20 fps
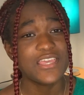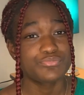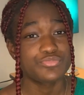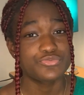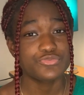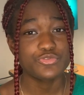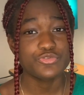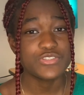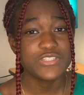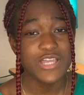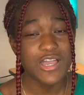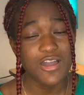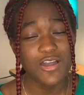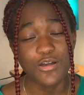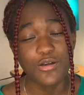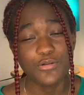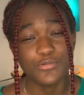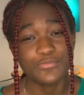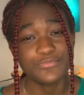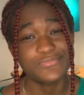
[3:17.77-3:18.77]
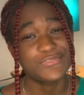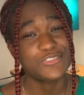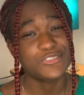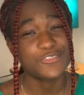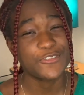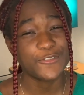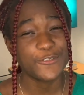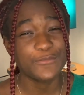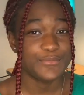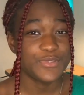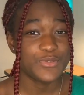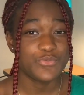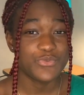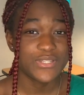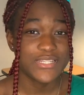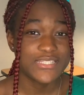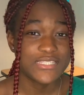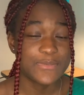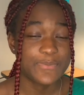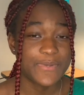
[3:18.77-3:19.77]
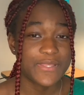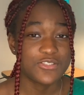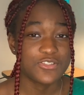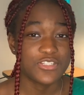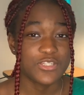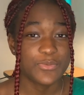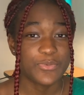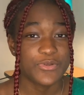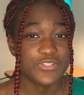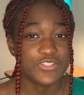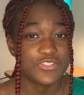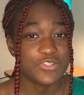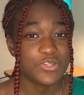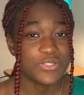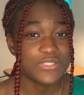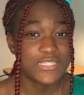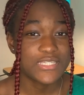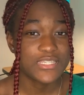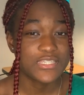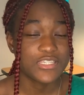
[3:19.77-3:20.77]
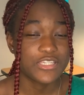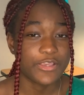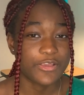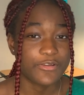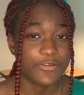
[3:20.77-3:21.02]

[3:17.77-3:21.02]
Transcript: brutal, so it really depends on the person you're taking care